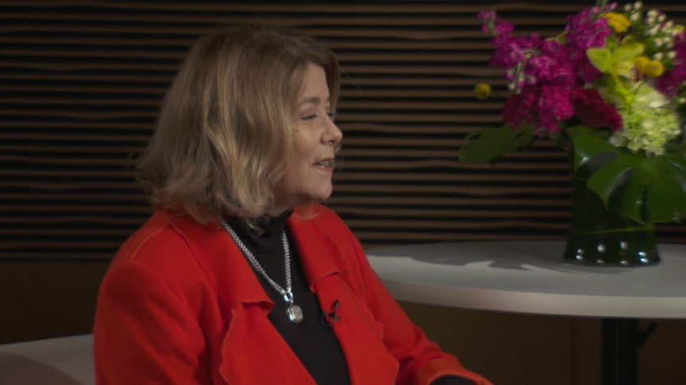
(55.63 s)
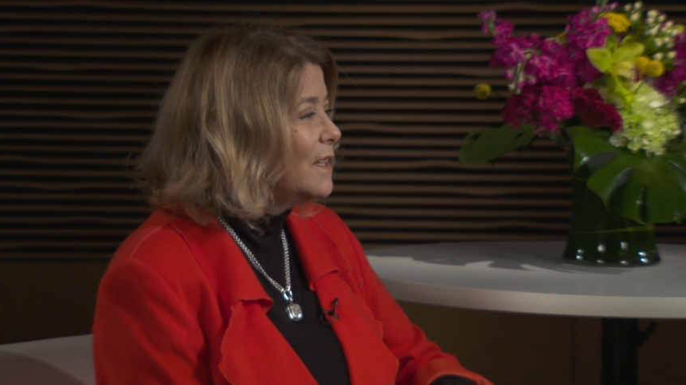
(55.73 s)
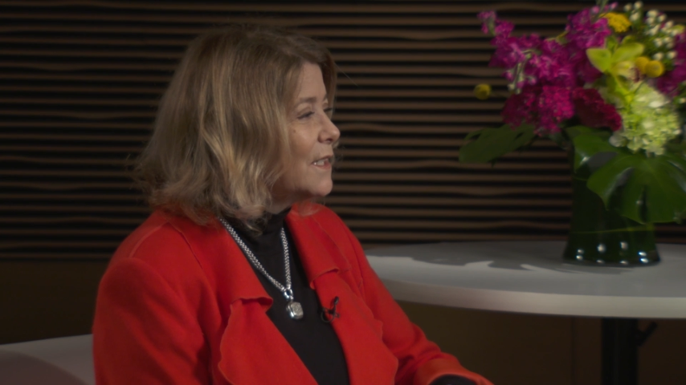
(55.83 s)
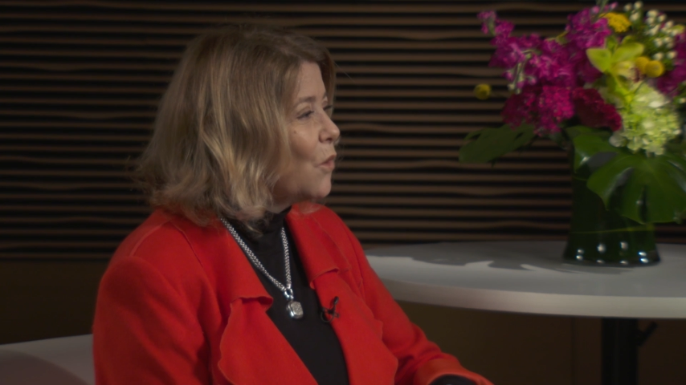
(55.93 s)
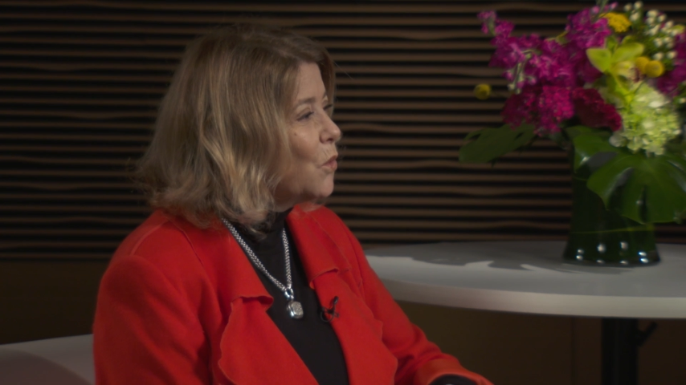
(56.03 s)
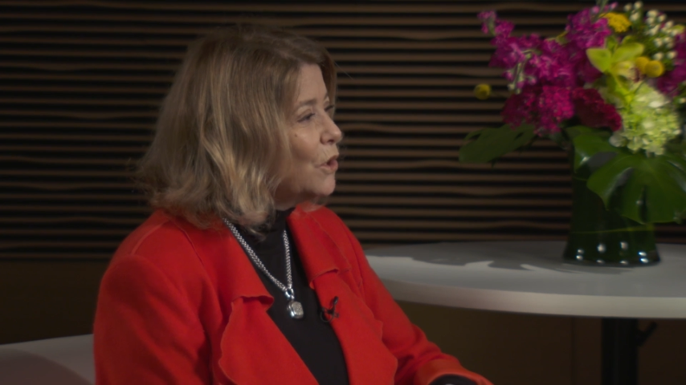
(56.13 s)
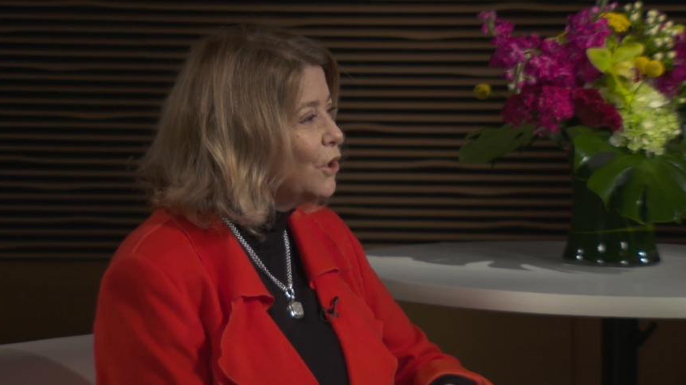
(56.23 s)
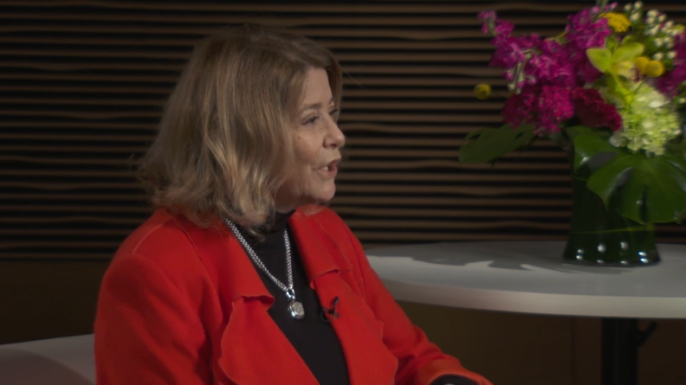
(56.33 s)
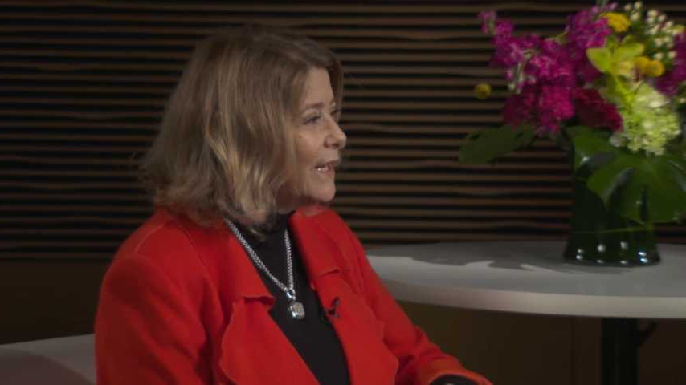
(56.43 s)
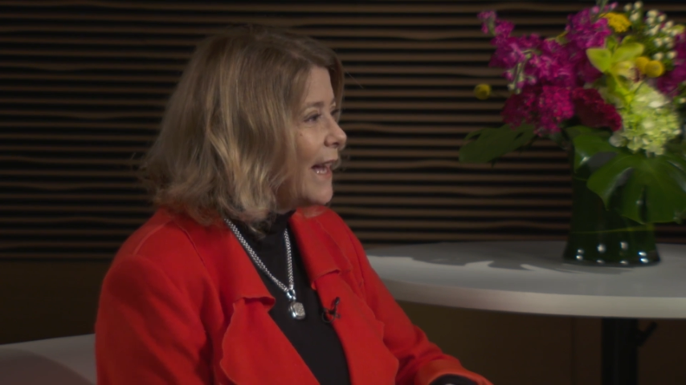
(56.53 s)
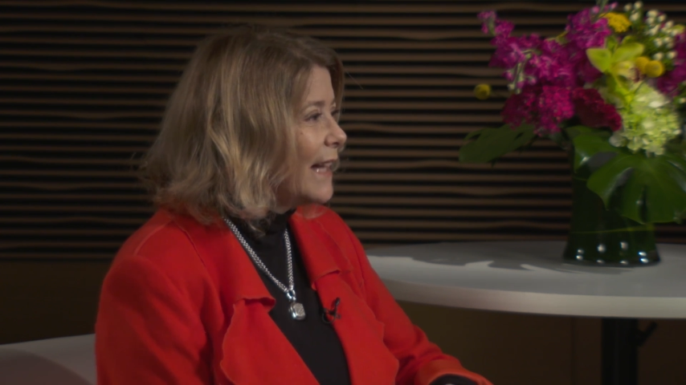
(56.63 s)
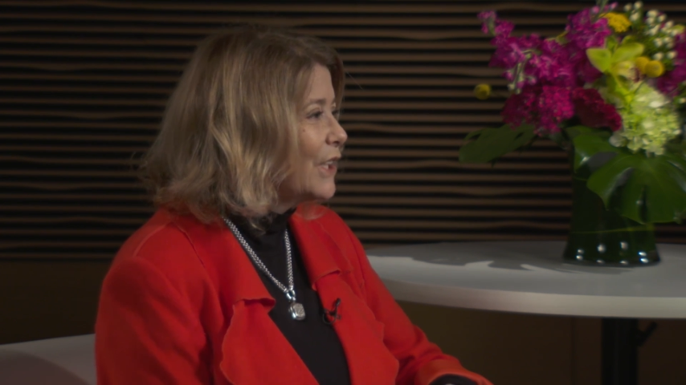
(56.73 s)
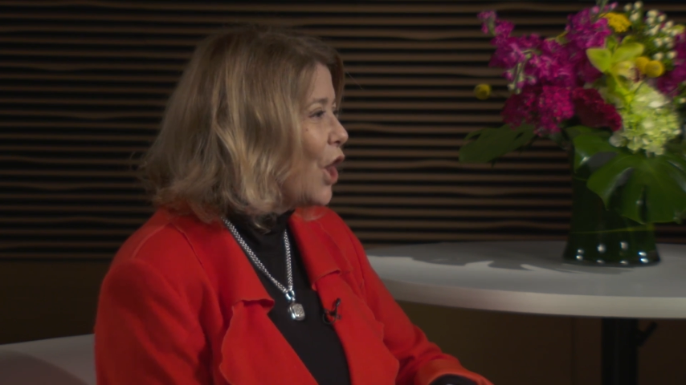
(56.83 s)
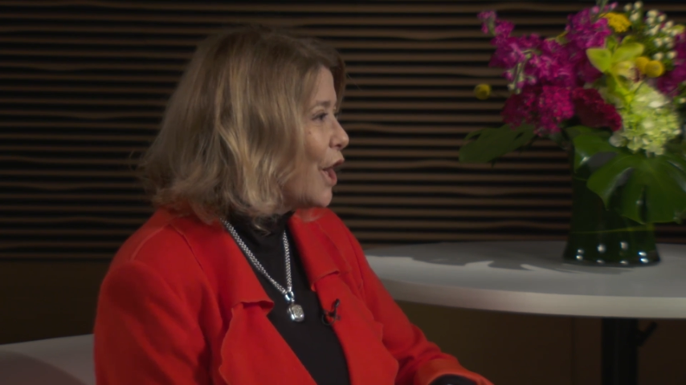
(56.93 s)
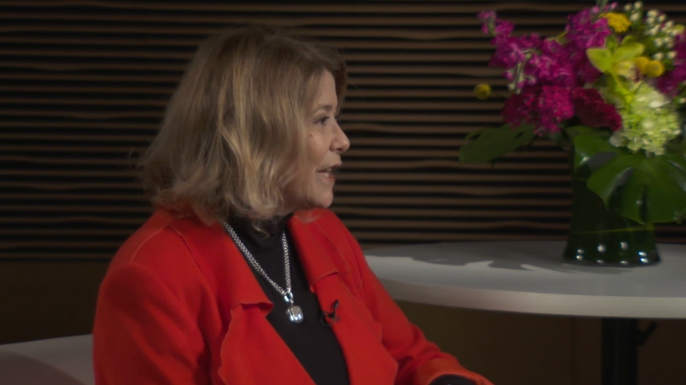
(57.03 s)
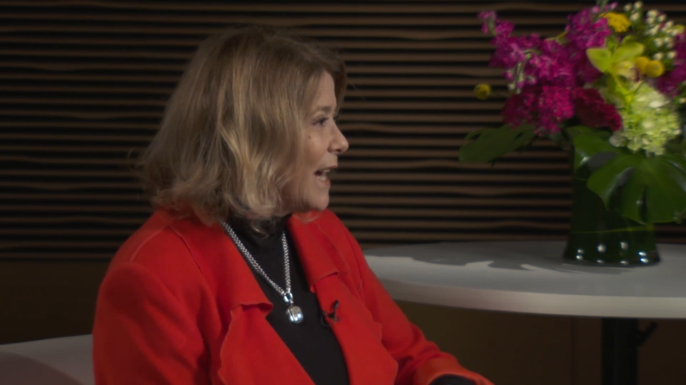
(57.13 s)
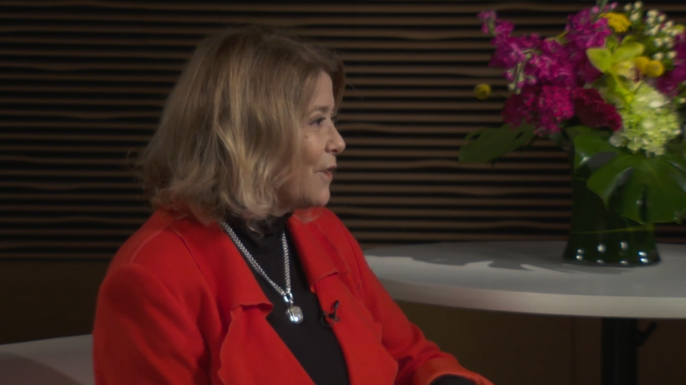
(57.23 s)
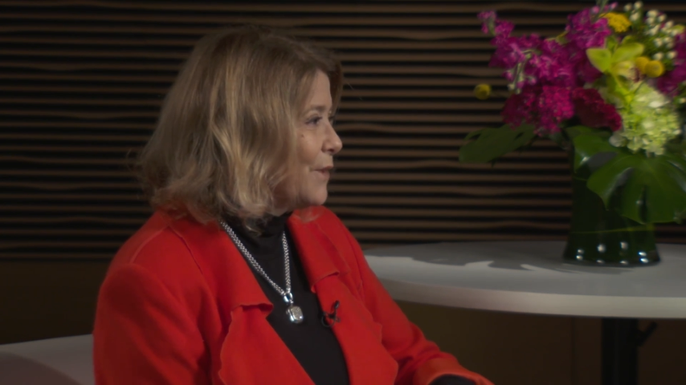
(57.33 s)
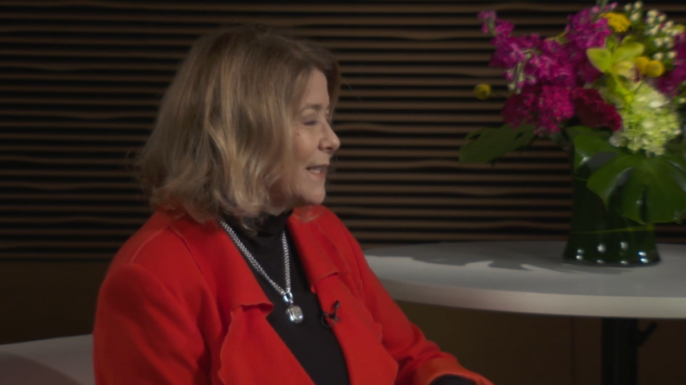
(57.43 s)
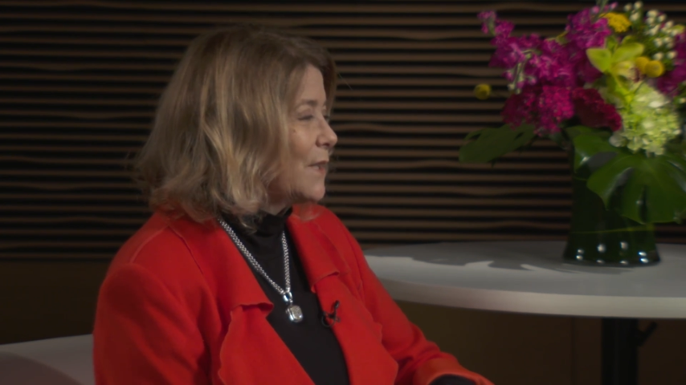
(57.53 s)
So we're looking at
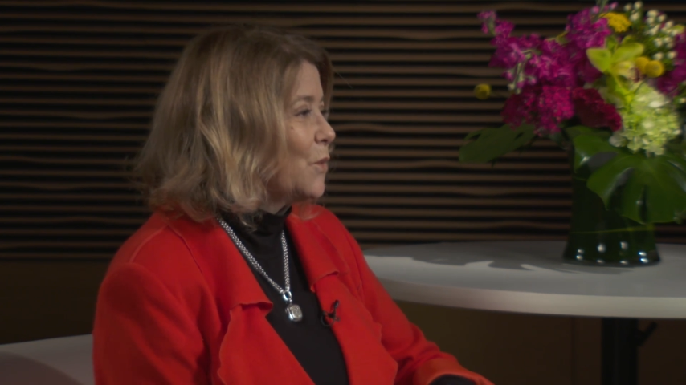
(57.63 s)
cardiac risk,